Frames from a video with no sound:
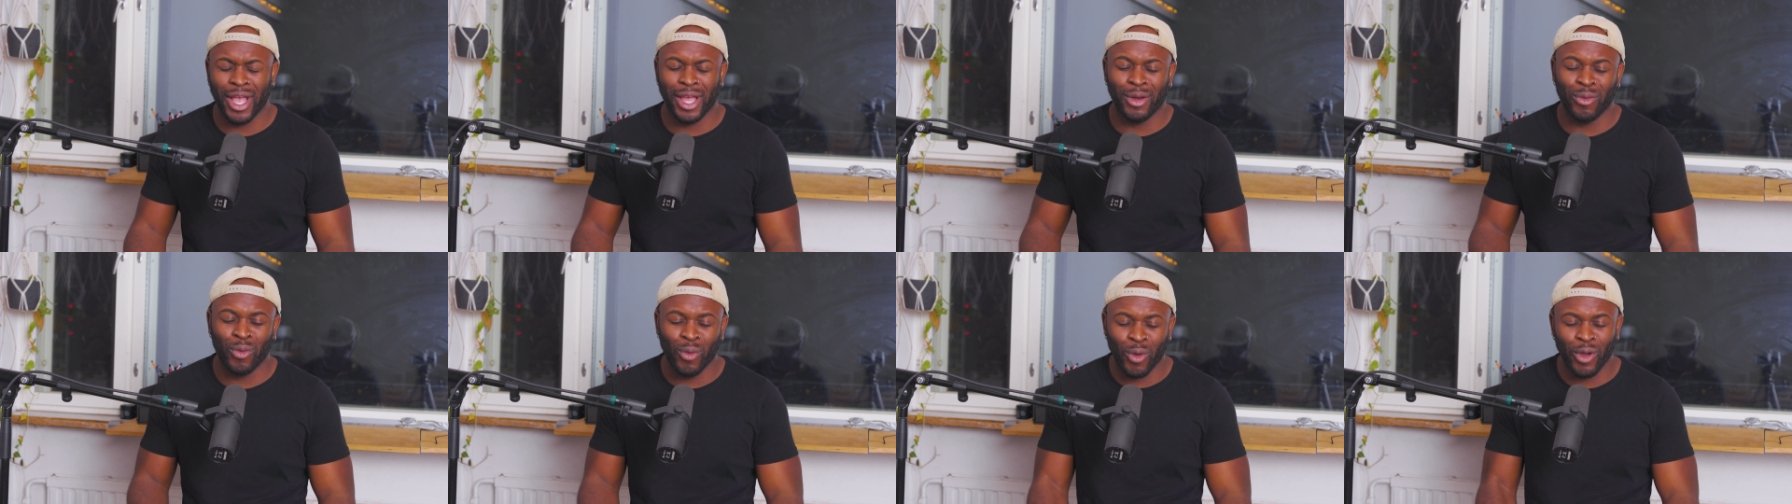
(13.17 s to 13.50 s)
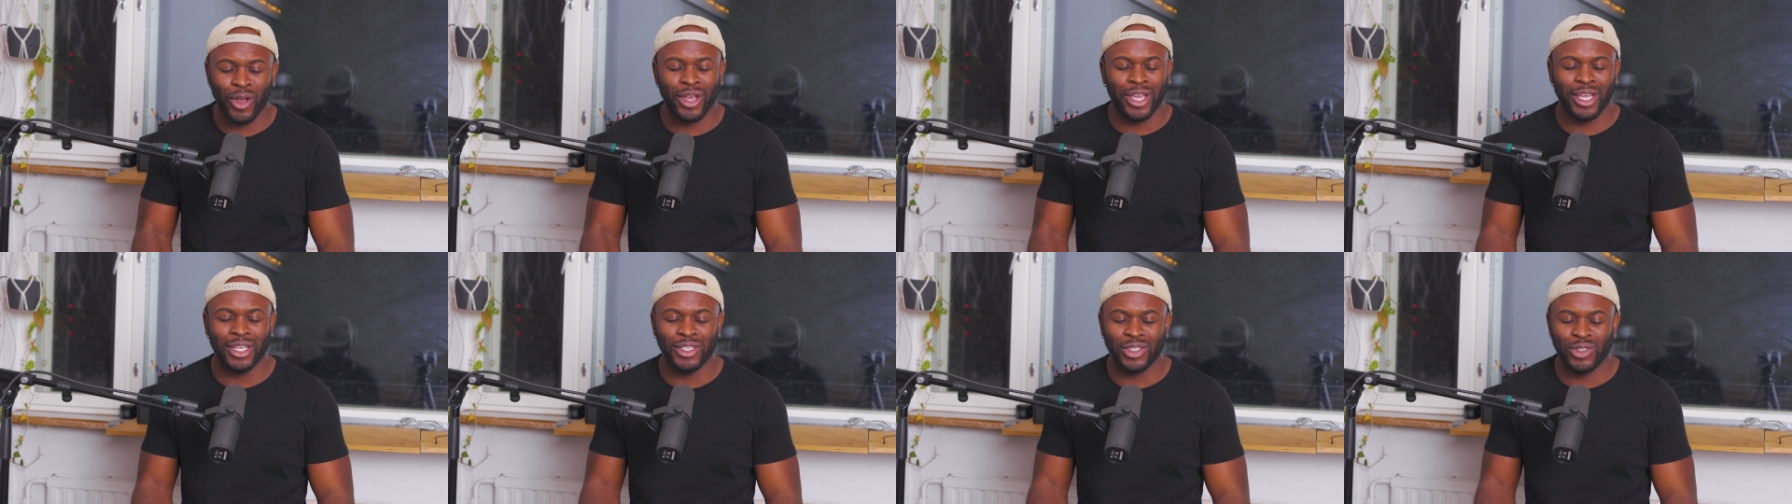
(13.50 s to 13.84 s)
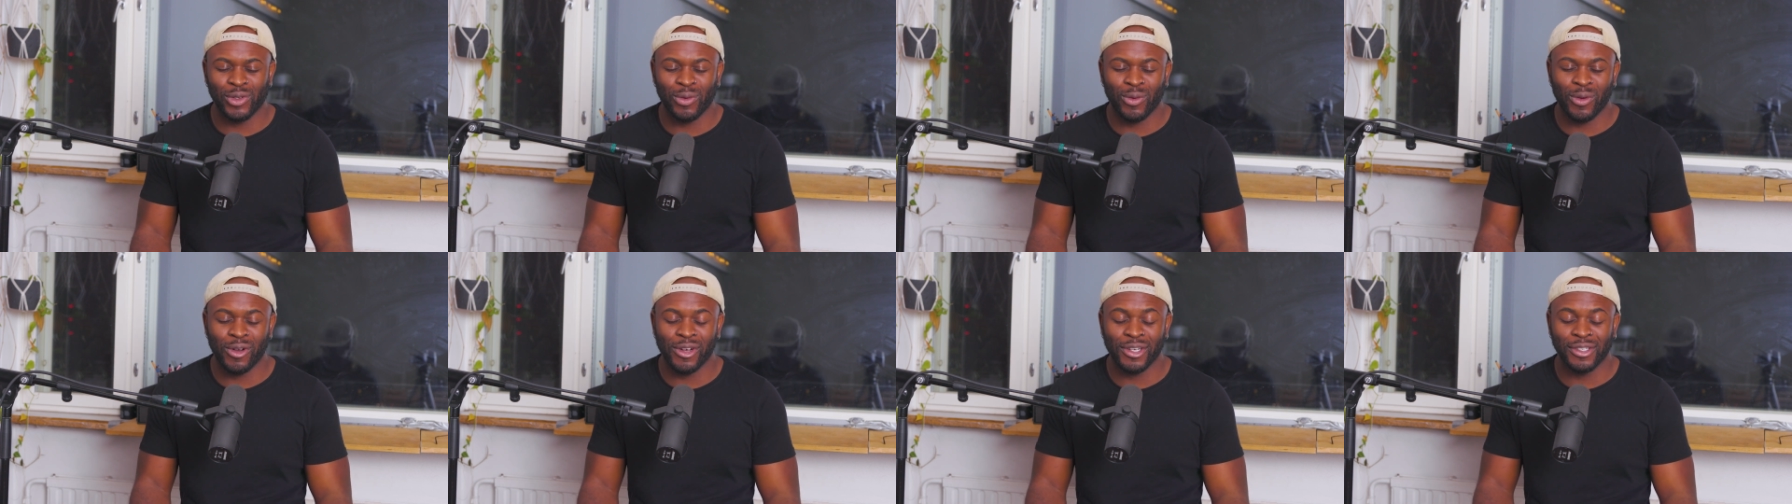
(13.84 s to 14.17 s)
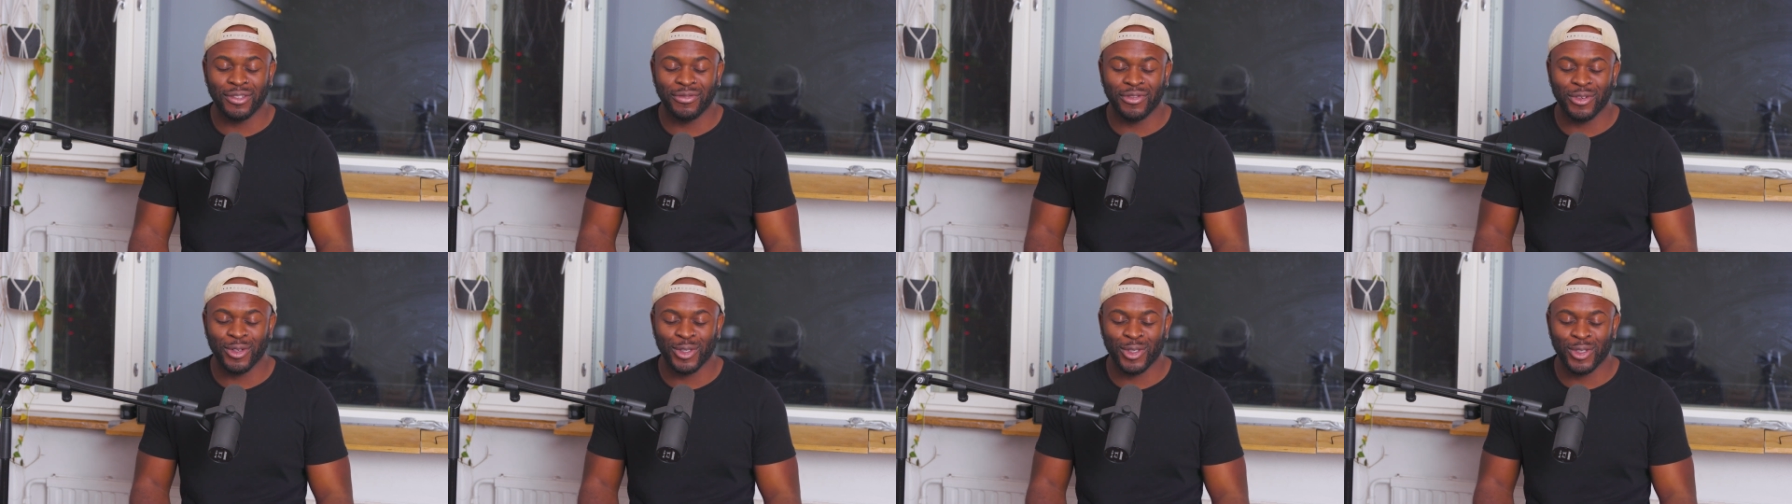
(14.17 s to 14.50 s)
and working
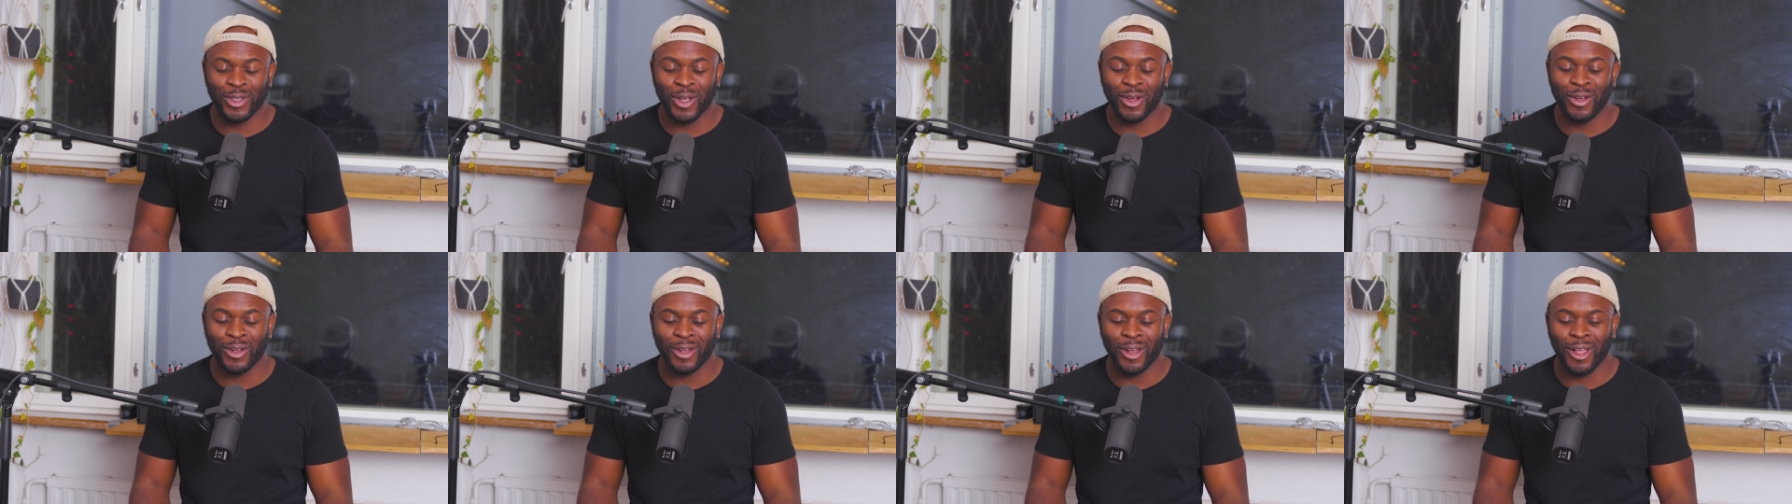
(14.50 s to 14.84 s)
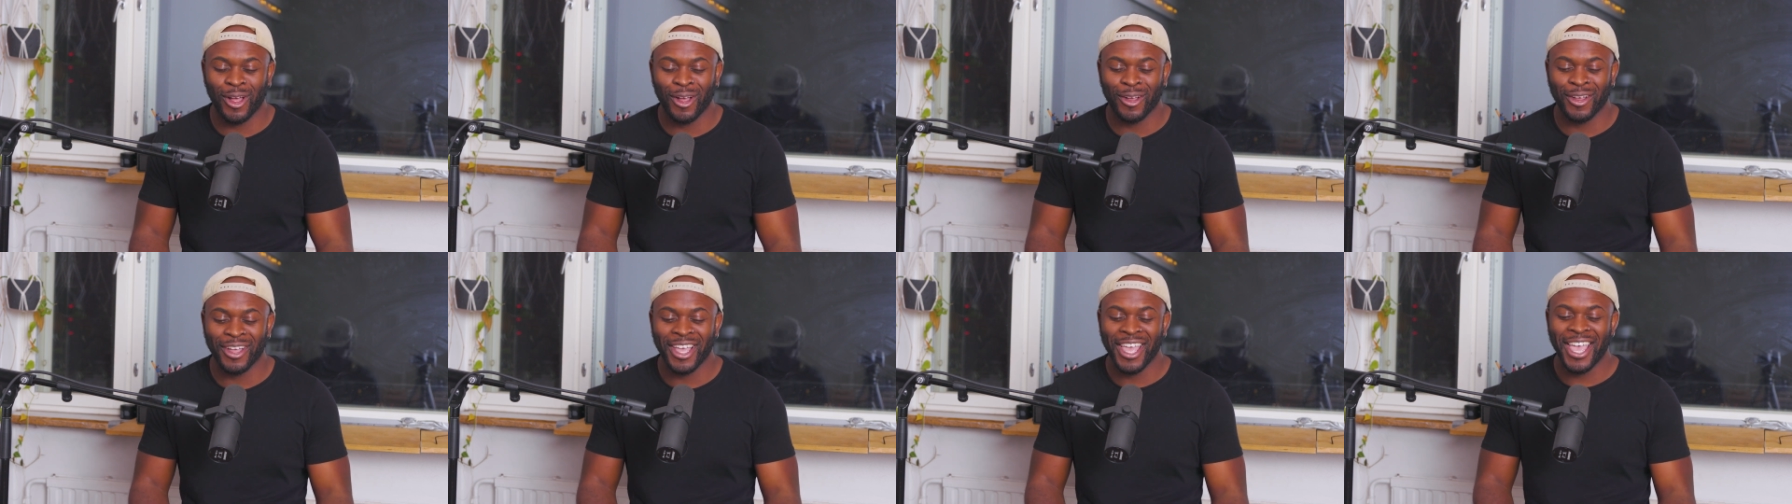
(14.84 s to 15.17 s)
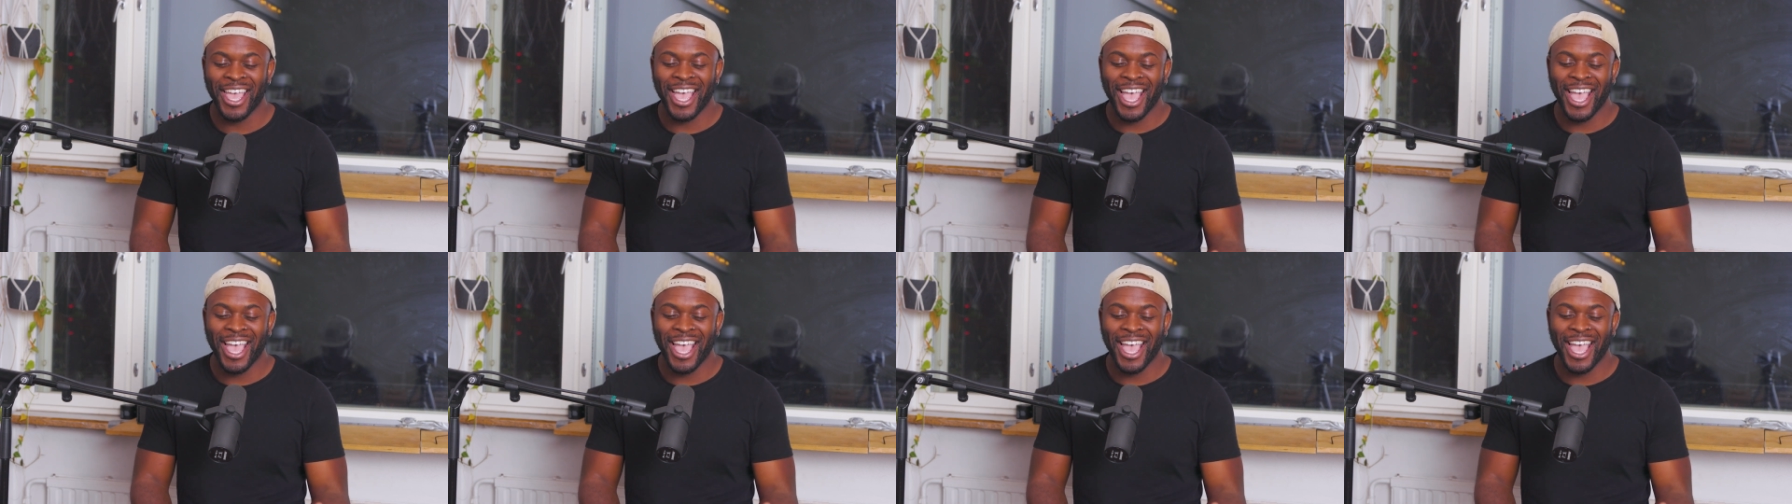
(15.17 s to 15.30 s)
towards for so long,